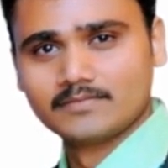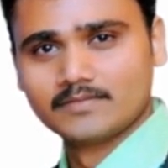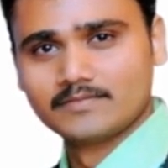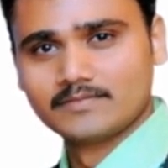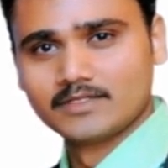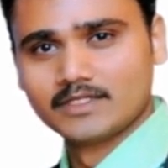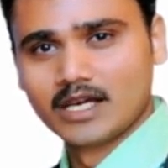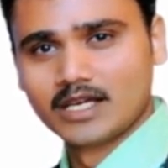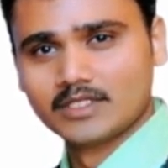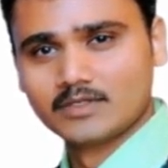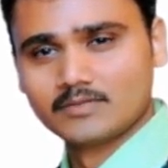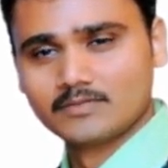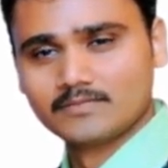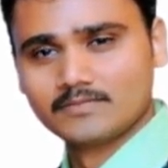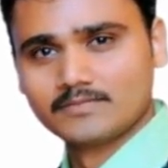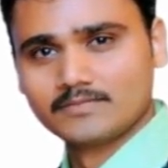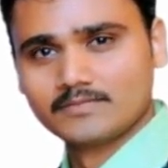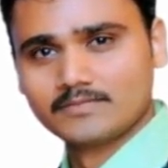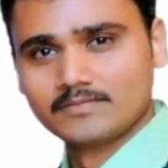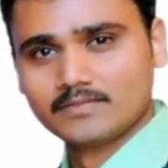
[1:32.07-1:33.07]
Now,
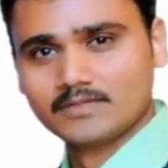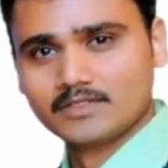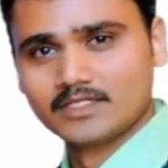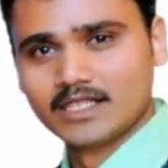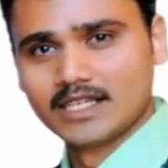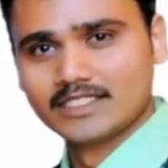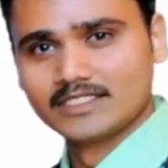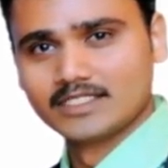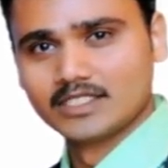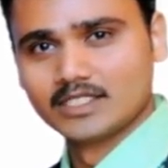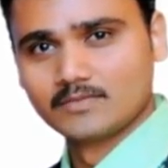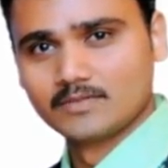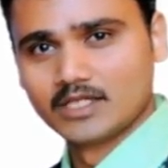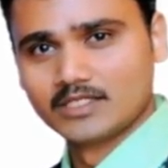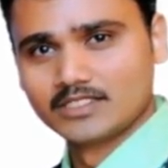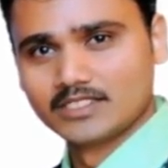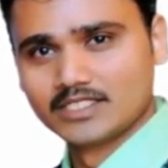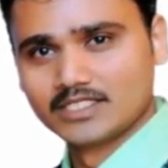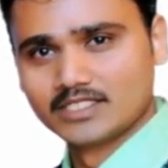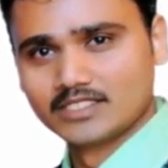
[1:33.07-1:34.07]
let's talk about
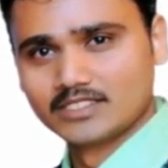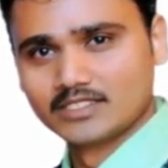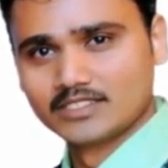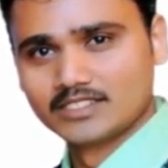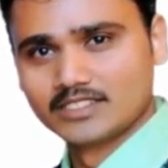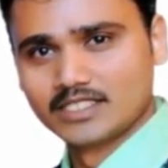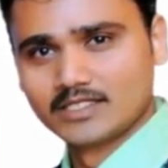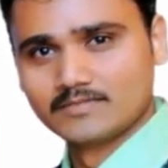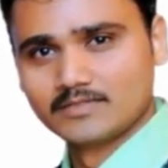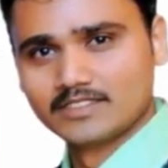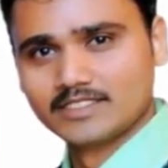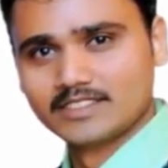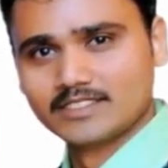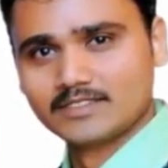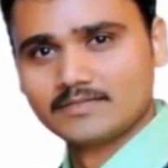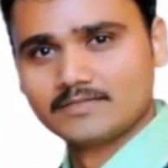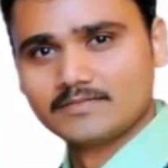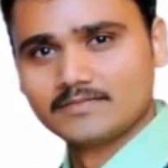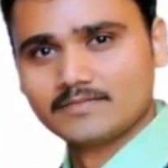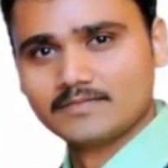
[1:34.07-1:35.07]
conditional statements.
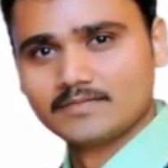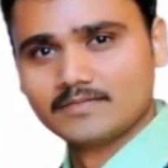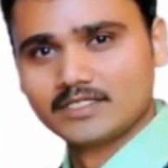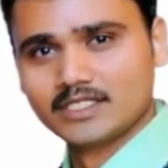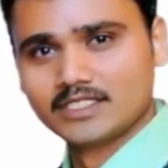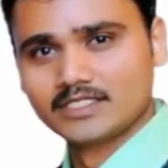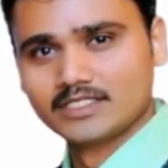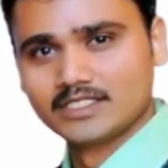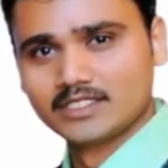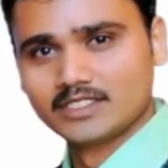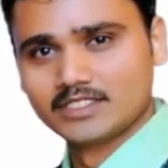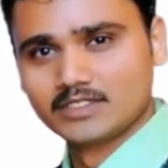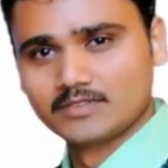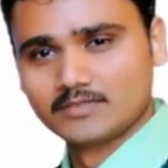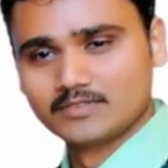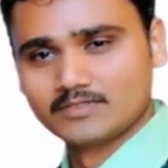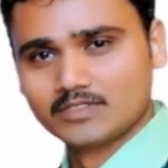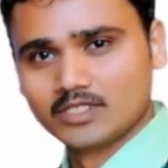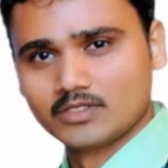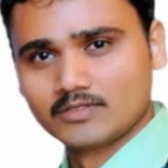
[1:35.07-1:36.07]
These are used to
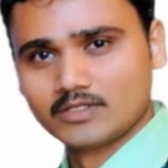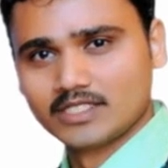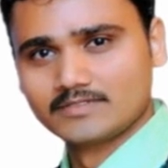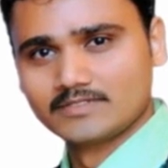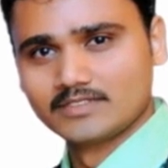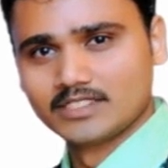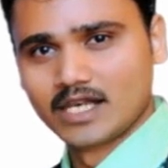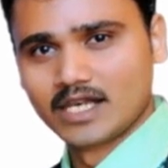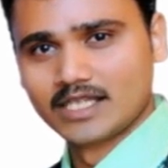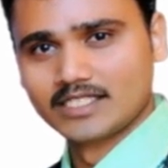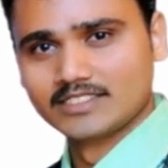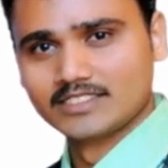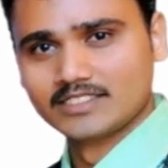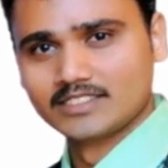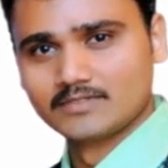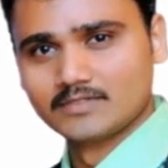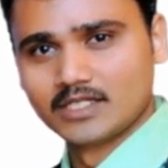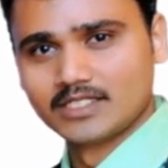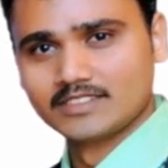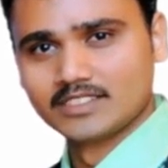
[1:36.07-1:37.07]
perform different actions
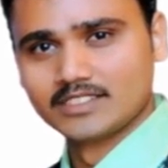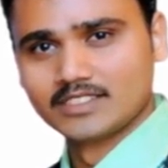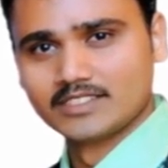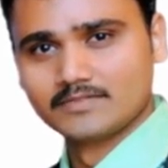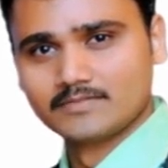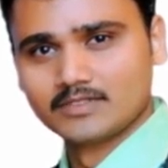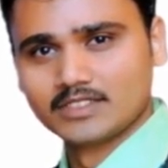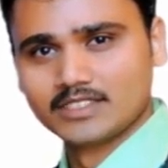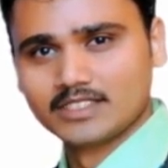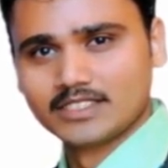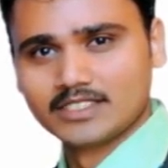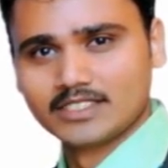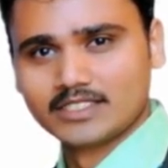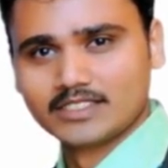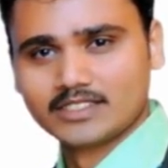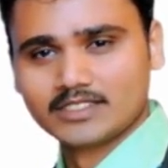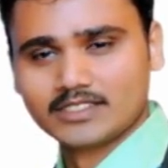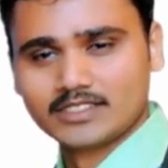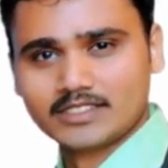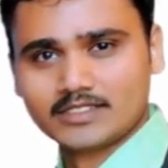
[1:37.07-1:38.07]
based on different
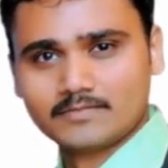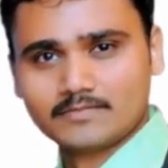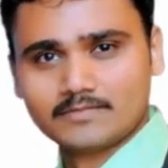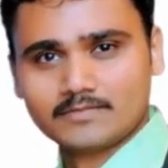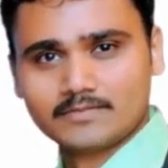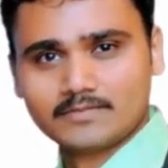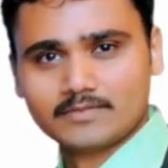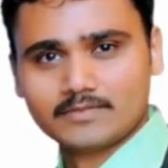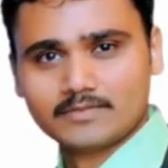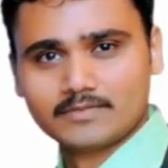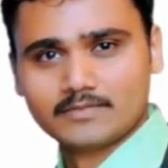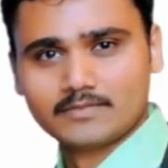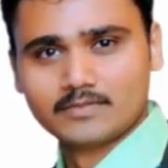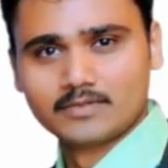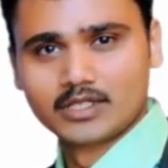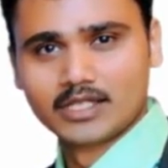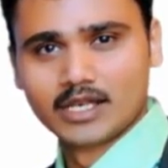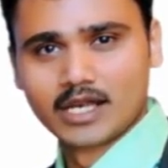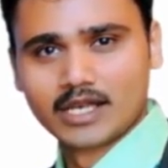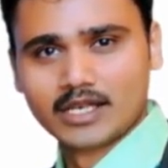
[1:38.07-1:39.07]
conditions.
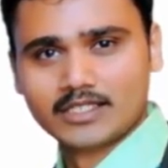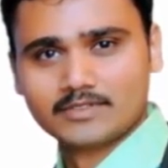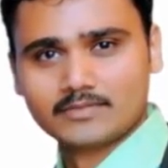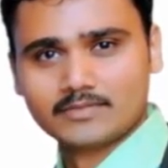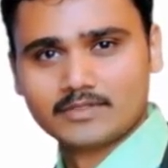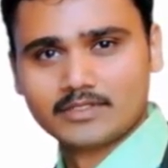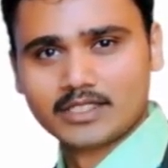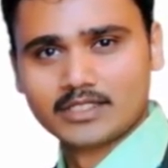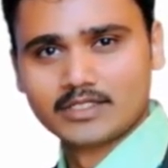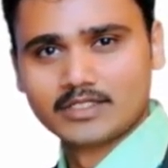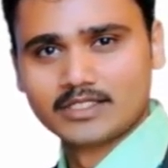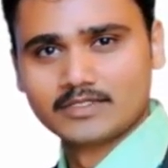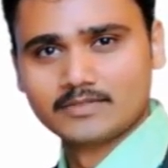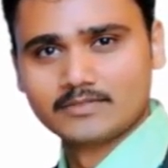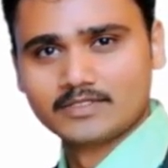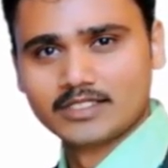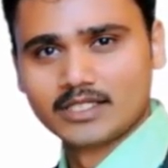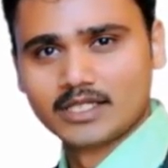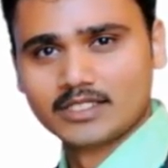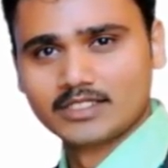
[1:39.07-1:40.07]
The if, elif,
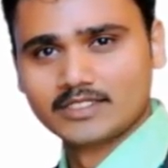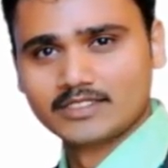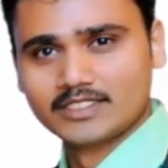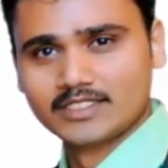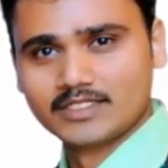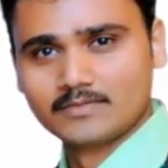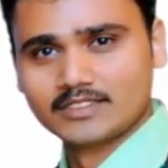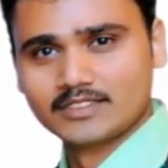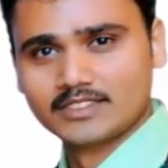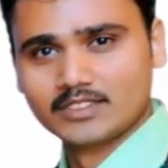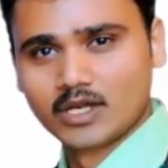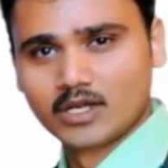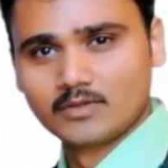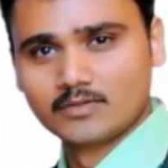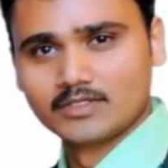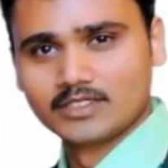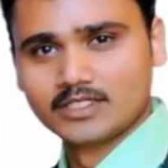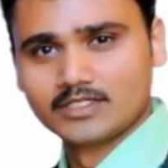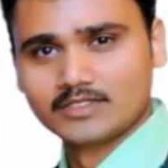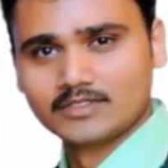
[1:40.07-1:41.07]
and else statements are
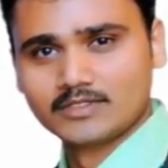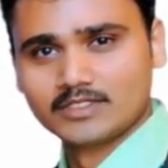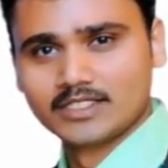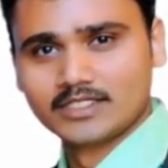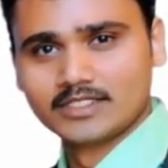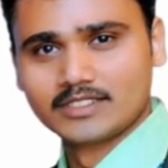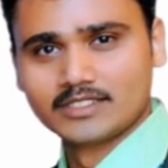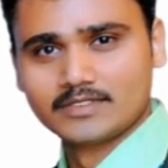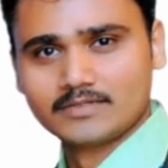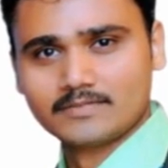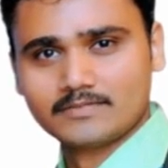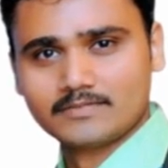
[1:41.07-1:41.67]
commonly used for this.